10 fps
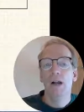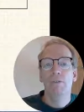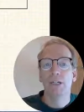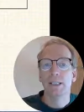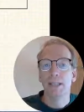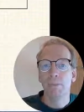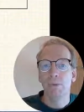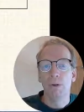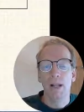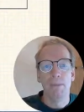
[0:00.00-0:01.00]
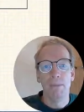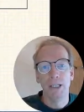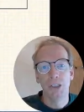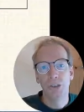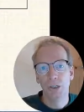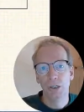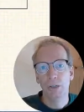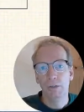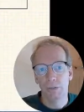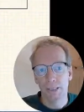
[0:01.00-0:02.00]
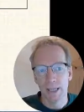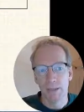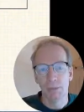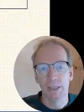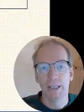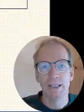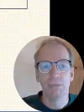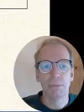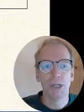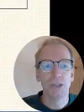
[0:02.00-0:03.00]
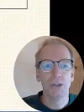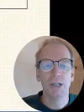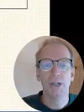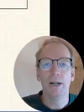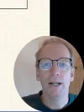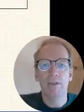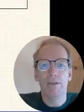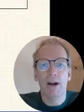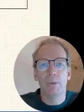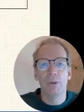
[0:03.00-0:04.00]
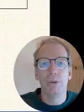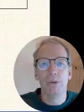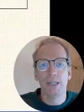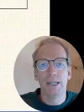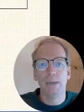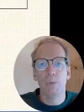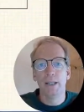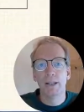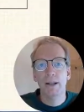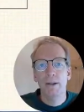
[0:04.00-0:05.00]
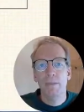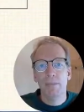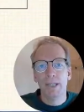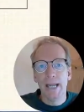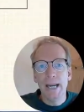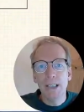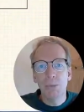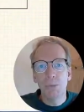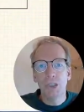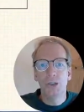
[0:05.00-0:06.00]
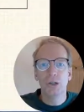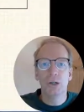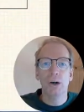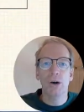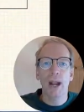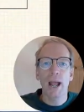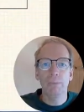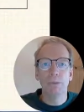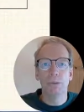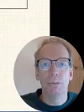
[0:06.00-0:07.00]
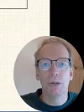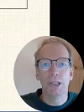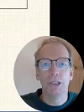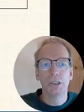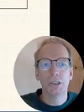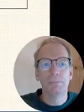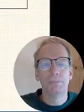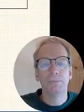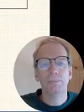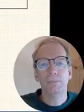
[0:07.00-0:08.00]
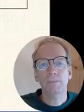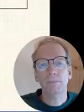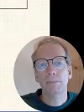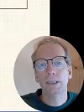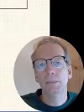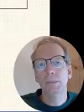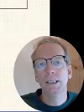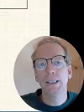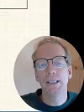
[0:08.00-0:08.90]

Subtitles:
for example, and make sure, for example, in the case of pressure, that you identify whether we're dealing with gauge pressure or absolute pressures, because